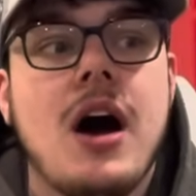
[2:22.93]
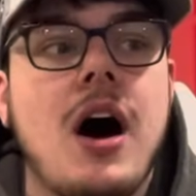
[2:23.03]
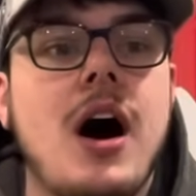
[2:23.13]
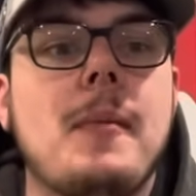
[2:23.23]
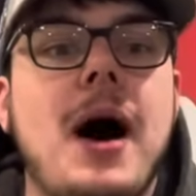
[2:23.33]

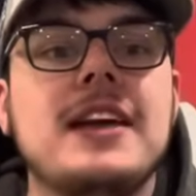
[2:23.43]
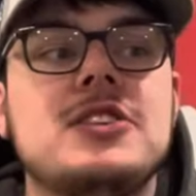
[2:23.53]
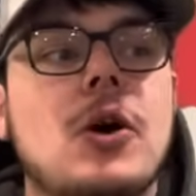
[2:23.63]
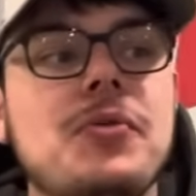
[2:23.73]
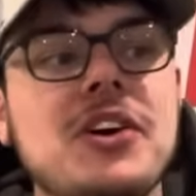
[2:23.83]
I
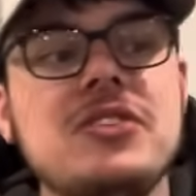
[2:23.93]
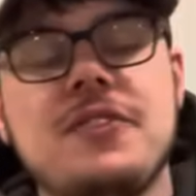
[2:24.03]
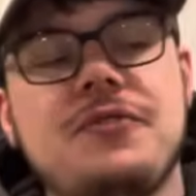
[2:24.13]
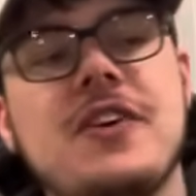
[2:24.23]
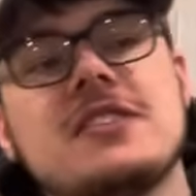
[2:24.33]
don't think the
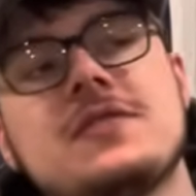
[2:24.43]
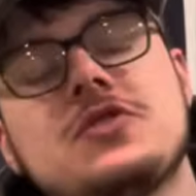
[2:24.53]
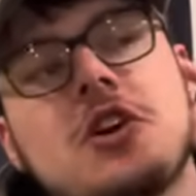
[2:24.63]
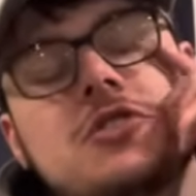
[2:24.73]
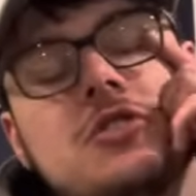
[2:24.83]
defensive
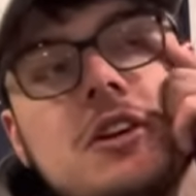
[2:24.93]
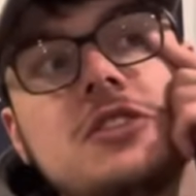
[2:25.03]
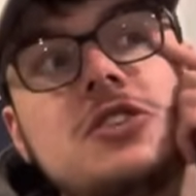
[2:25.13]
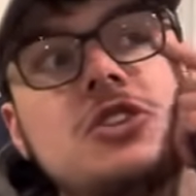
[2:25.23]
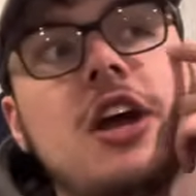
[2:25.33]
structure
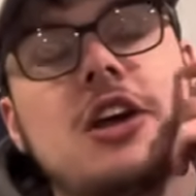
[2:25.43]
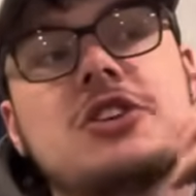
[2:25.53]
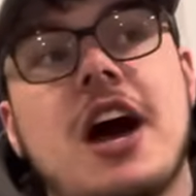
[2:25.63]
needs to change.